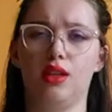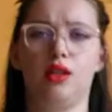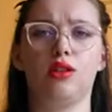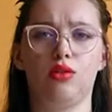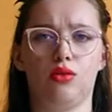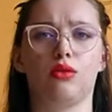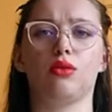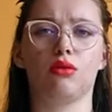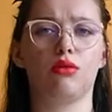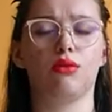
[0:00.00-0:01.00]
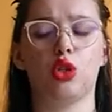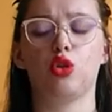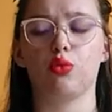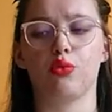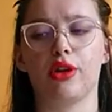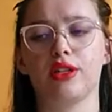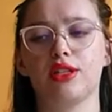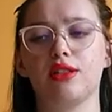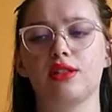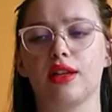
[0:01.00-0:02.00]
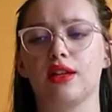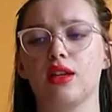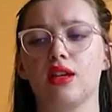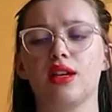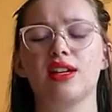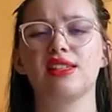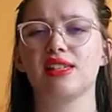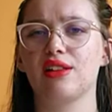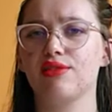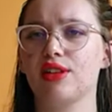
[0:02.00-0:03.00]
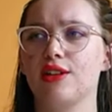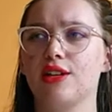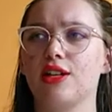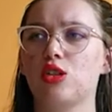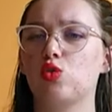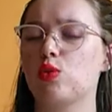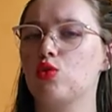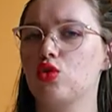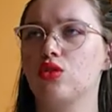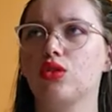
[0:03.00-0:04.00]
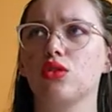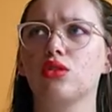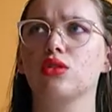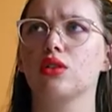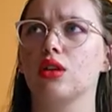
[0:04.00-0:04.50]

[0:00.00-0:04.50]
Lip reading: in your practice, like self-care, dream journal,